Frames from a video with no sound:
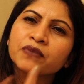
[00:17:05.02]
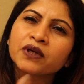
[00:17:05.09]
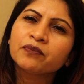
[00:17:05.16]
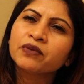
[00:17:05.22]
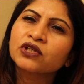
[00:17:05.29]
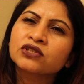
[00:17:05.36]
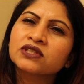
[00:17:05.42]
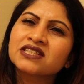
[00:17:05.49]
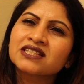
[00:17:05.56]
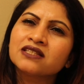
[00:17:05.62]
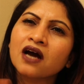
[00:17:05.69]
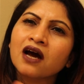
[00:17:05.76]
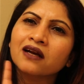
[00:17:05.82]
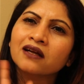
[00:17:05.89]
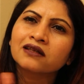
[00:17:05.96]
but because it's
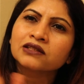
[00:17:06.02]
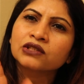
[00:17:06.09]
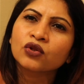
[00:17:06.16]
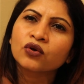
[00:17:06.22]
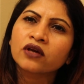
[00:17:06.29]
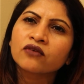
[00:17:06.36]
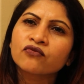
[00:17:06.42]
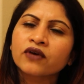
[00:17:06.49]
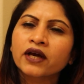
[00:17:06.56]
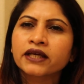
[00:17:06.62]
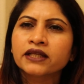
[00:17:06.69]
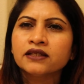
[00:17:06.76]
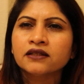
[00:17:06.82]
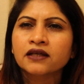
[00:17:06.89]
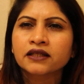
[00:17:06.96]
dark it's looking
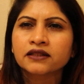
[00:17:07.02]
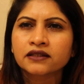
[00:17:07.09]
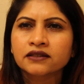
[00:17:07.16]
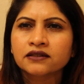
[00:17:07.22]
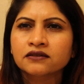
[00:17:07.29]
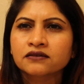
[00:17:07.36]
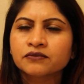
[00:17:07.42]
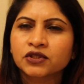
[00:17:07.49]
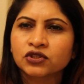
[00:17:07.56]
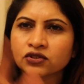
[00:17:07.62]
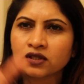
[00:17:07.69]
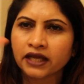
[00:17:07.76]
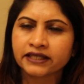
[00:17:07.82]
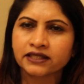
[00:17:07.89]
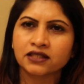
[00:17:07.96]
fine I think because
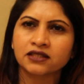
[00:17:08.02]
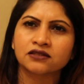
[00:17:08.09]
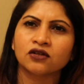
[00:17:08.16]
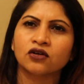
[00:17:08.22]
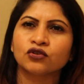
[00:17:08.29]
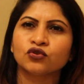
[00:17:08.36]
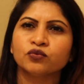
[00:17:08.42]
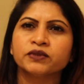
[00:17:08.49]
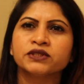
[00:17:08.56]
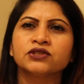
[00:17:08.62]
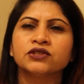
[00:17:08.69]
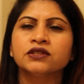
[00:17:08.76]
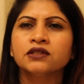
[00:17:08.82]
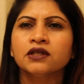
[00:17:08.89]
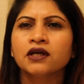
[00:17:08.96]
the lighting is not too much
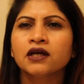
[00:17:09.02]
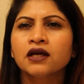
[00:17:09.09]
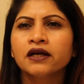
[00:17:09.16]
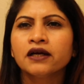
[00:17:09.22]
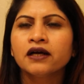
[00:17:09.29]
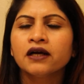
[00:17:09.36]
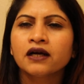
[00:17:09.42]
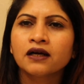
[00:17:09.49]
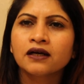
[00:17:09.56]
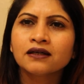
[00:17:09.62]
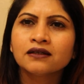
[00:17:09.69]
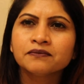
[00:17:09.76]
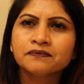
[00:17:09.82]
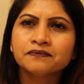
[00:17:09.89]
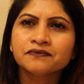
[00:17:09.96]
here
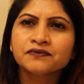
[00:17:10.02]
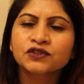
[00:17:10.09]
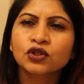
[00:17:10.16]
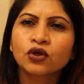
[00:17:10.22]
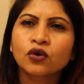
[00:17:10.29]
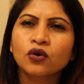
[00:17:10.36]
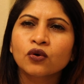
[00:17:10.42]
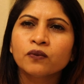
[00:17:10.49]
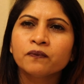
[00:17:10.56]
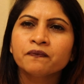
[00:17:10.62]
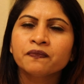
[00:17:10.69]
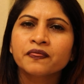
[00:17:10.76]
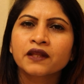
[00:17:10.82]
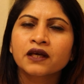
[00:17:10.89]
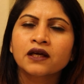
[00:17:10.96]
um,
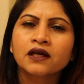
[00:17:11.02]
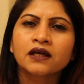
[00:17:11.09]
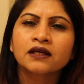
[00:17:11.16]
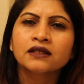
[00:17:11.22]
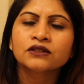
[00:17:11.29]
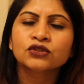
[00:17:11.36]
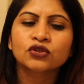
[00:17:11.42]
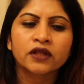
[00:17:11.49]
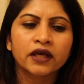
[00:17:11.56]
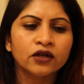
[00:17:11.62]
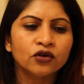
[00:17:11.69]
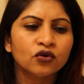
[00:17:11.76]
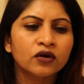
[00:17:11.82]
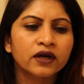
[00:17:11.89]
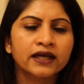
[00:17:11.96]
so so there
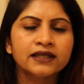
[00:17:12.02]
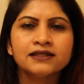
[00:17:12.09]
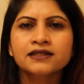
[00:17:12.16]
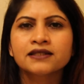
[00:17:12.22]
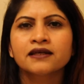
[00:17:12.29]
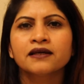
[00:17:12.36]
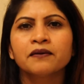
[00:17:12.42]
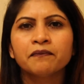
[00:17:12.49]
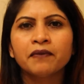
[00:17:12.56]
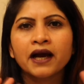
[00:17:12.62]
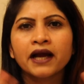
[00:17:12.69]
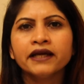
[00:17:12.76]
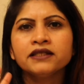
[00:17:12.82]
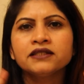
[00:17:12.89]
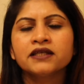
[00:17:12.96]
you go guys
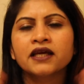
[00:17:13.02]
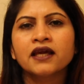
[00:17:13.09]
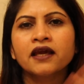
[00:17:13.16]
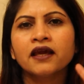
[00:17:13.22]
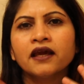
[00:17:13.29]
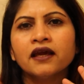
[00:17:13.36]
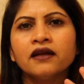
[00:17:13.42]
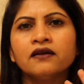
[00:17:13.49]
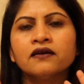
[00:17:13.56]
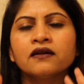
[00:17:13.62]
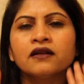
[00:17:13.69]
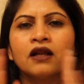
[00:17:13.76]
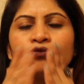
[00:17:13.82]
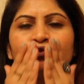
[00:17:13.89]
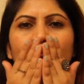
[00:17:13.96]
bye take care
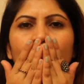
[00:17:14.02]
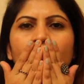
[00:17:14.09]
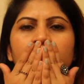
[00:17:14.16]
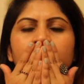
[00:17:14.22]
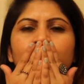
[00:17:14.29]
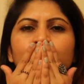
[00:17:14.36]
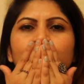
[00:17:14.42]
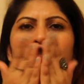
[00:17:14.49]
love you all